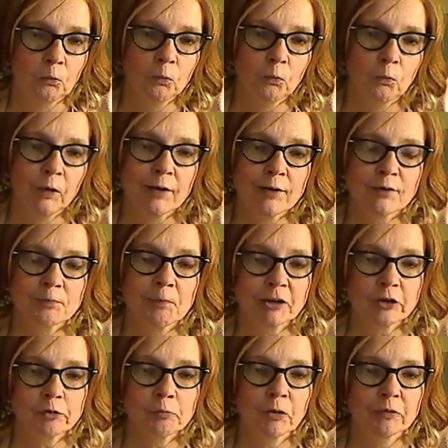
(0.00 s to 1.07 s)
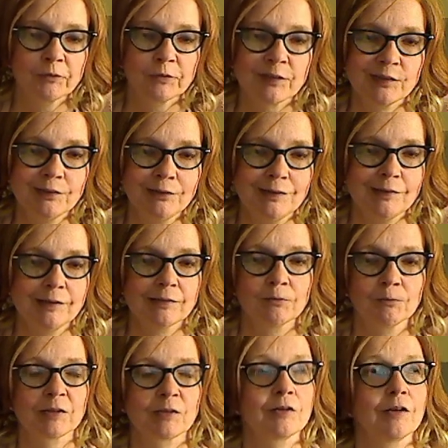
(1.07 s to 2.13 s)
was much more of
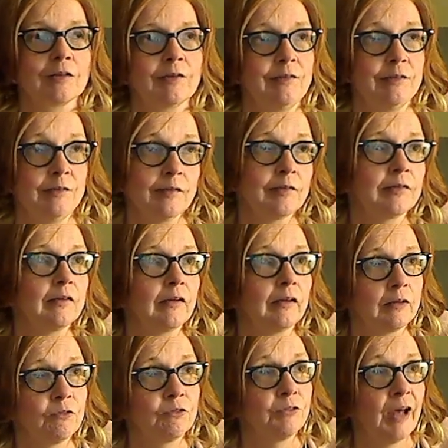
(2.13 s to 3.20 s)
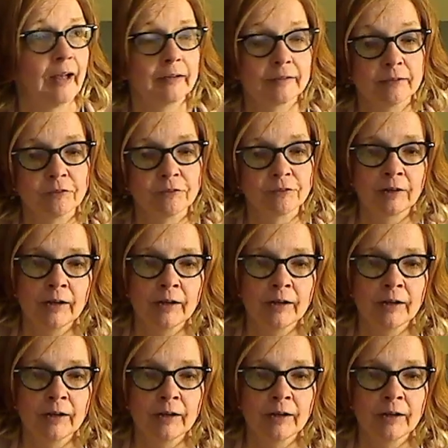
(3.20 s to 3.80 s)
what's called a seasonal infective.